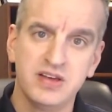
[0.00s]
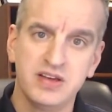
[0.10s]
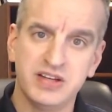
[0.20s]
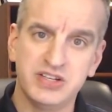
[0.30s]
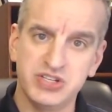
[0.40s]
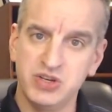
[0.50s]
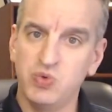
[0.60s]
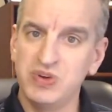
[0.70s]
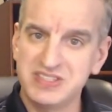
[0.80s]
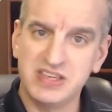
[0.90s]
Additionally,
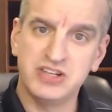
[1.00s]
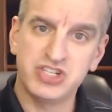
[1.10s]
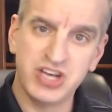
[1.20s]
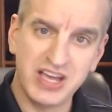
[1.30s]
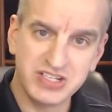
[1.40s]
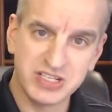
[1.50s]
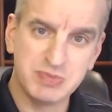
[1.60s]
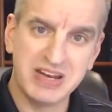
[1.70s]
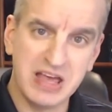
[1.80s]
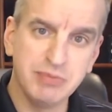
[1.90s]
once the change has
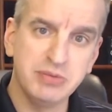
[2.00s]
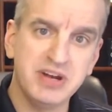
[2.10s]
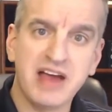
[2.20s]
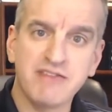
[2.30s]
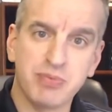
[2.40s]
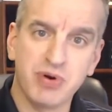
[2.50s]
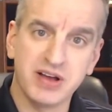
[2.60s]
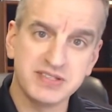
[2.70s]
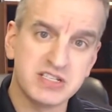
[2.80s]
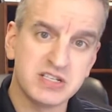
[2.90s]
been implemented, have a
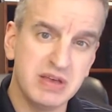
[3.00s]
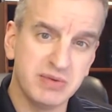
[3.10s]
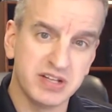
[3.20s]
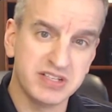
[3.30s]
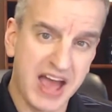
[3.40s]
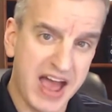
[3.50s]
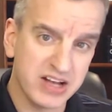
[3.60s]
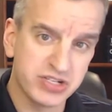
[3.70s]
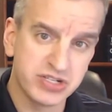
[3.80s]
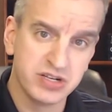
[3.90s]
process to be able to
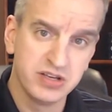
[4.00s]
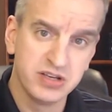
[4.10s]
attach